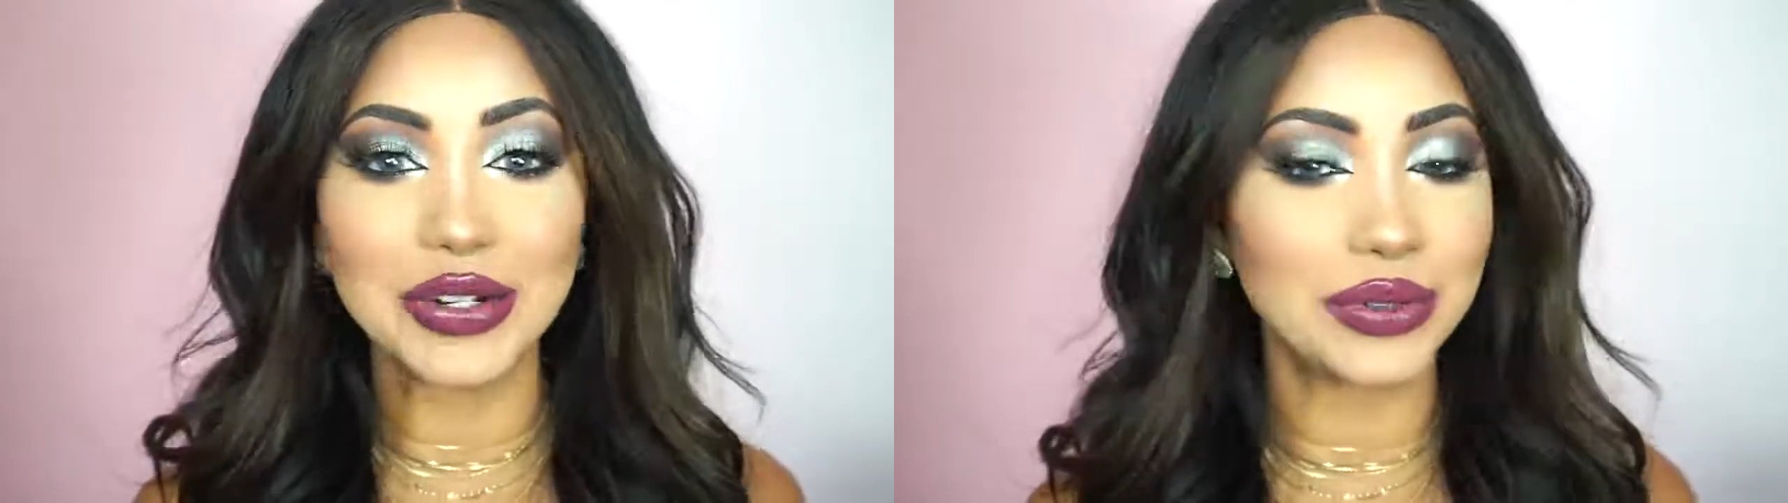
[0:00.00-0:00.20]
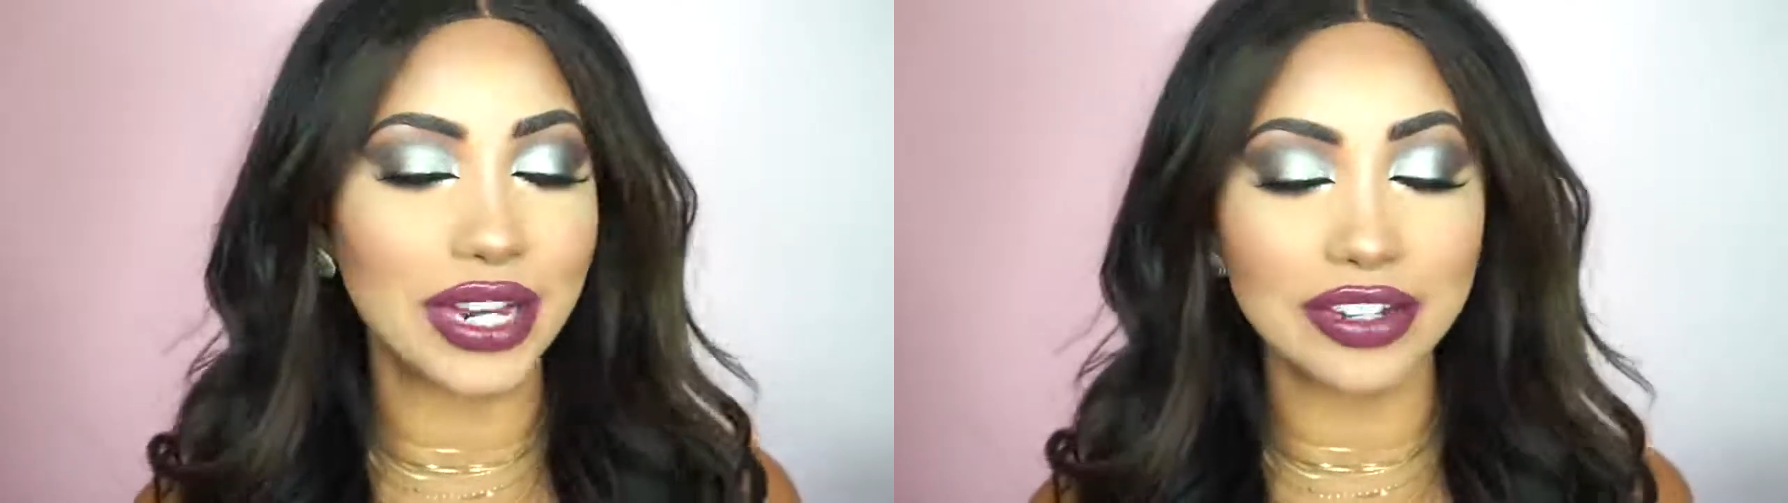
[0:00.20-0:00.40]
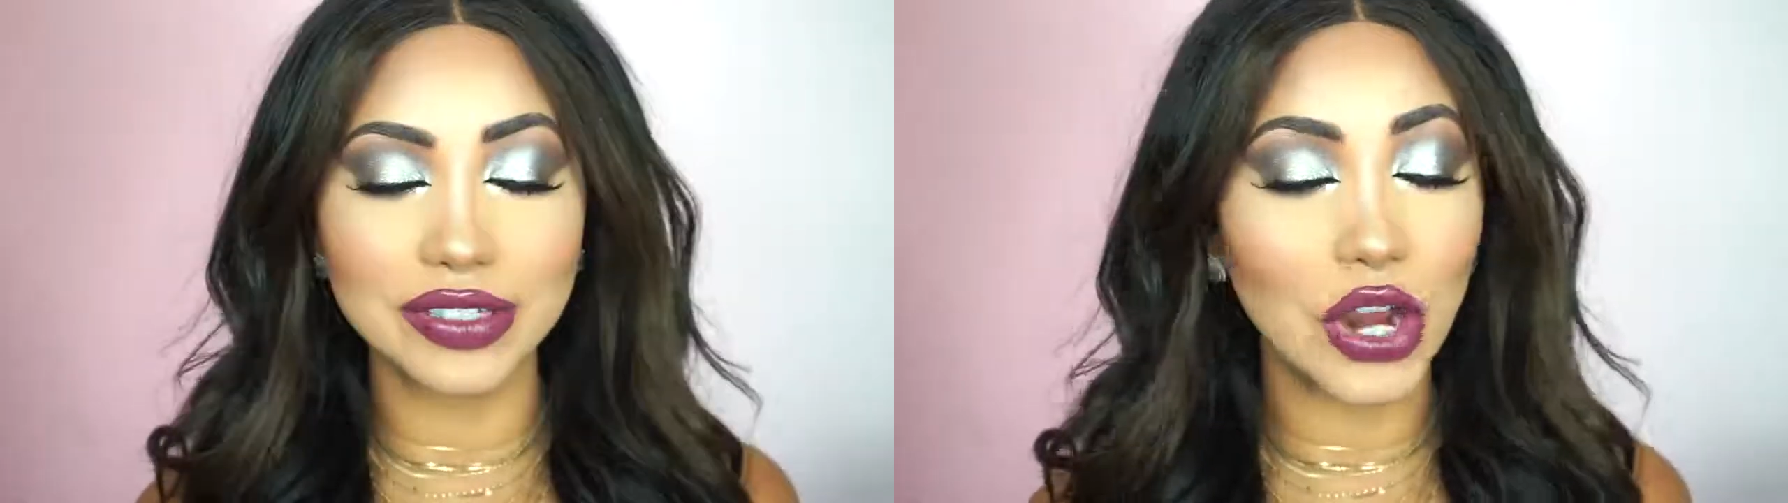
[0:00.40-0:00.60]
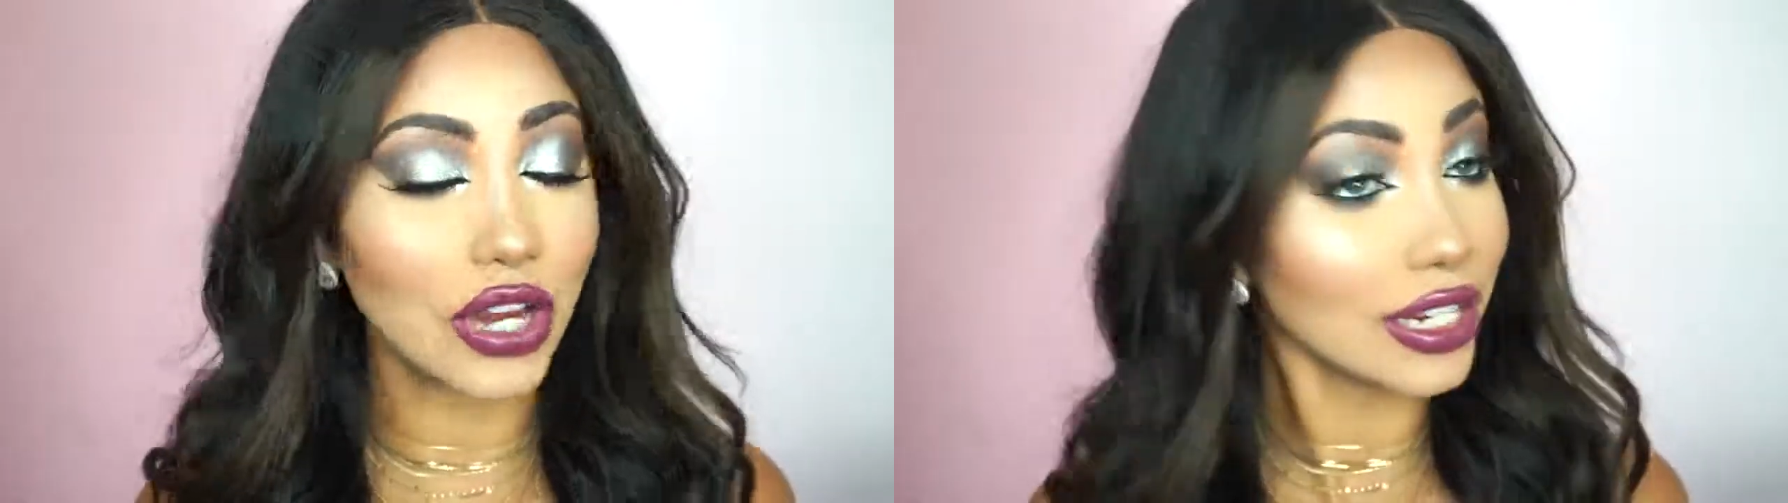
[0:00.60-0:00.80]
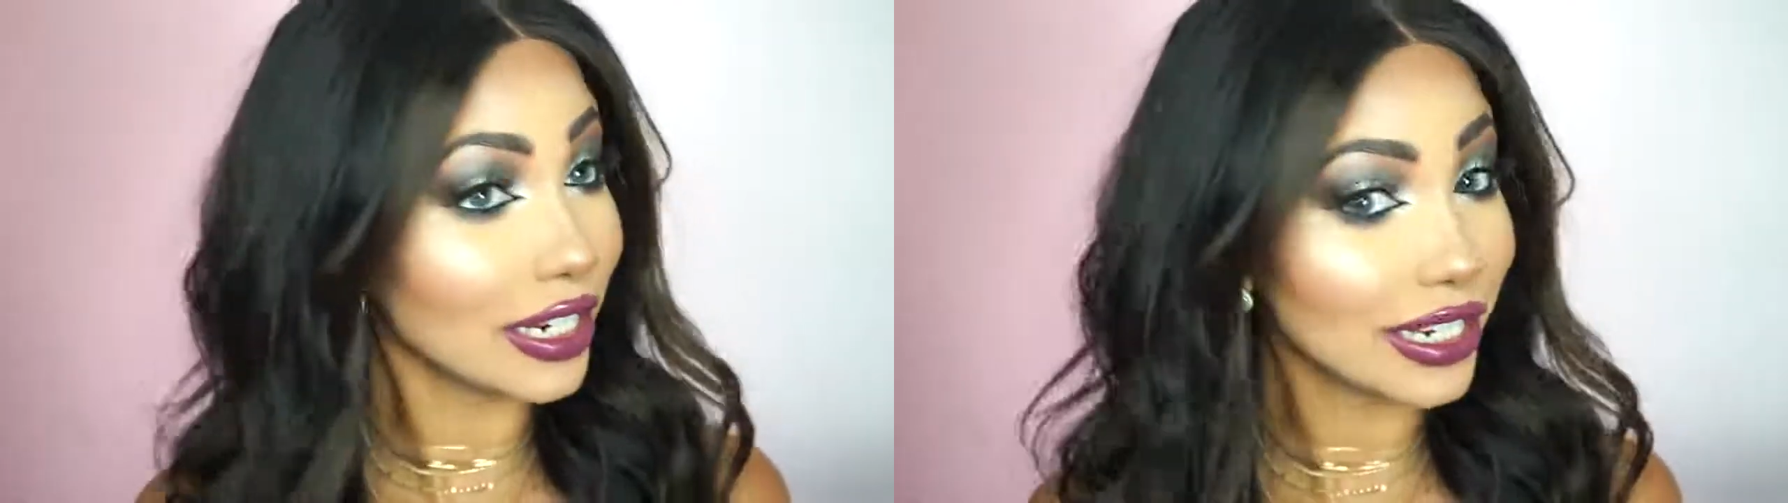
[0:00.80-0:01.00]
who Deck of
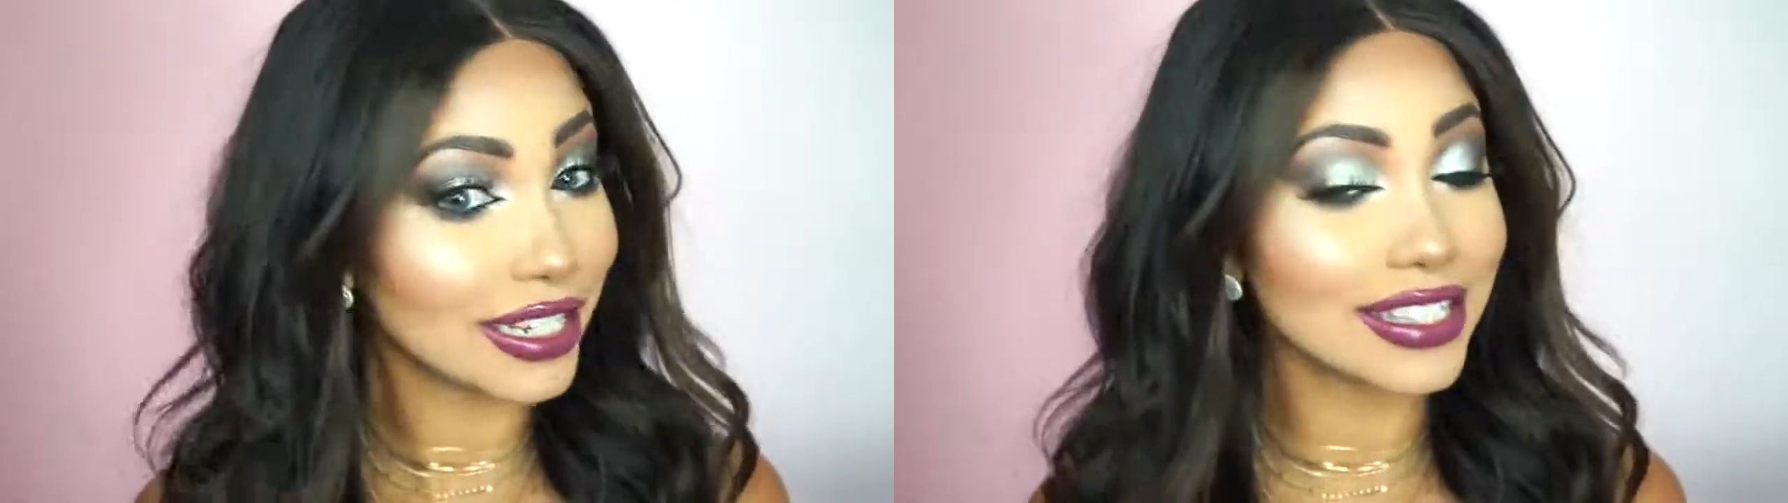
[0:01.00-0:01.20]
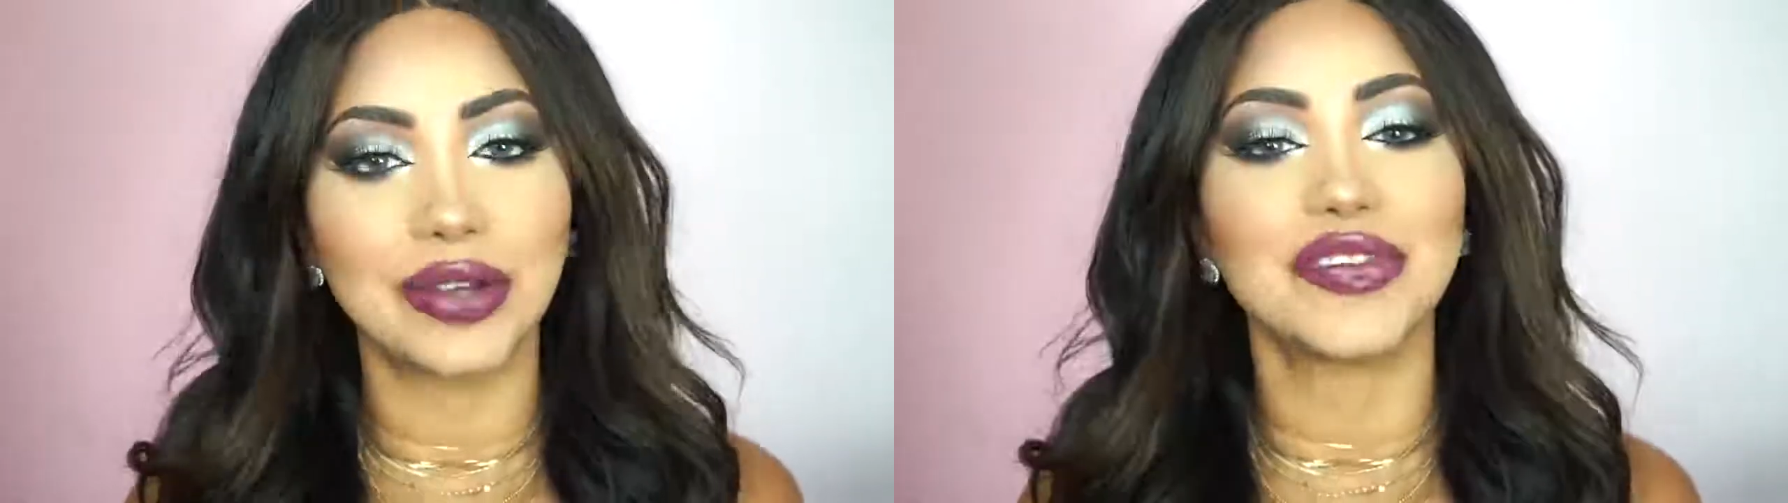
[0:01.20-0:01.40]
Scarlet is.